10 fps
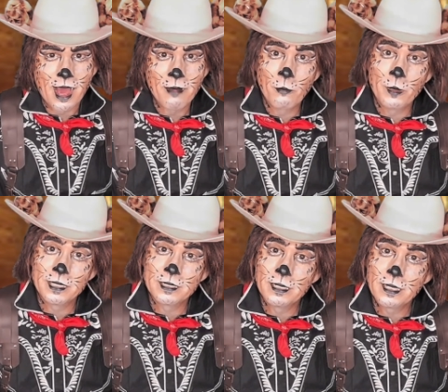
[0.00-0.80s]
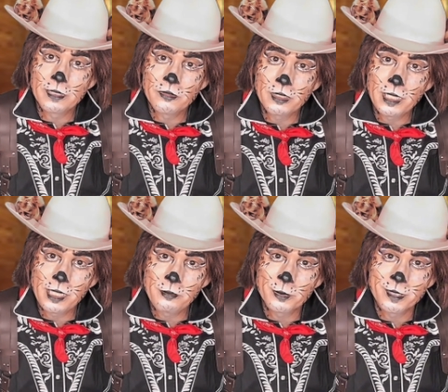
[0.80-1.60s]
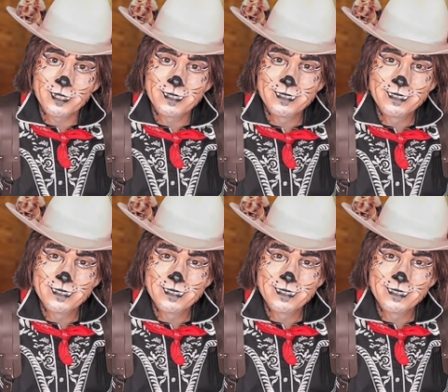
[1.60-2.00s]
I'm willing to let you keep it.